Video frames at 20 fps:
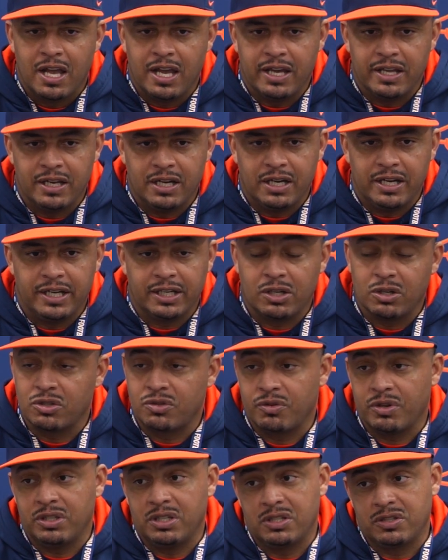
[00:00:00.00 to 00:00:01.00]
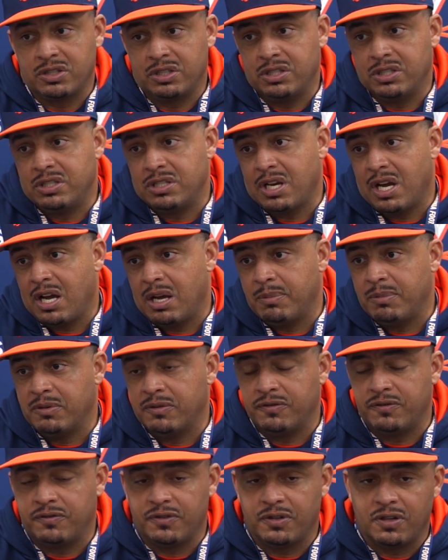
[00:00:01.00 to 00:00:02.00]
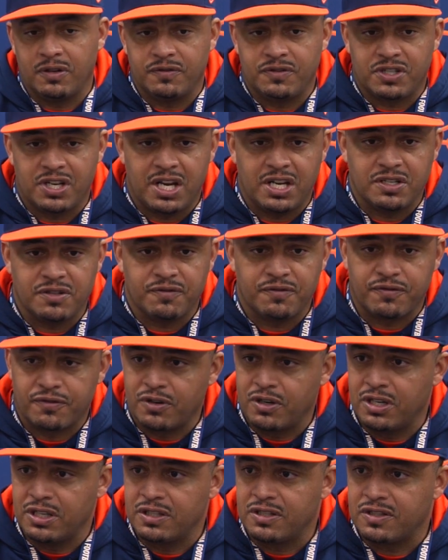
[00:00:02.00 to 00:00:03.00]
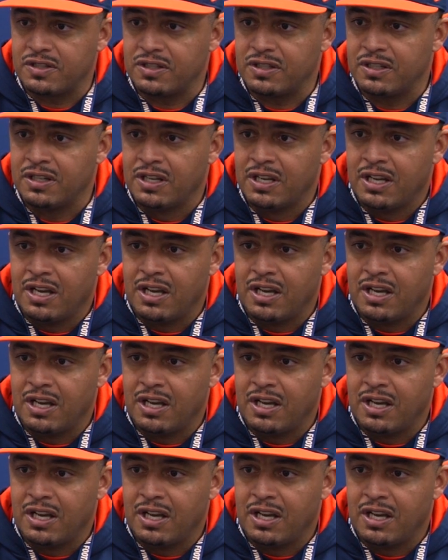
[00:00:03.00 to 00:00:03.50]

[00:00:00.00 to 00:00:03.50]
And Coach Rudd does a good job of changing fronts. And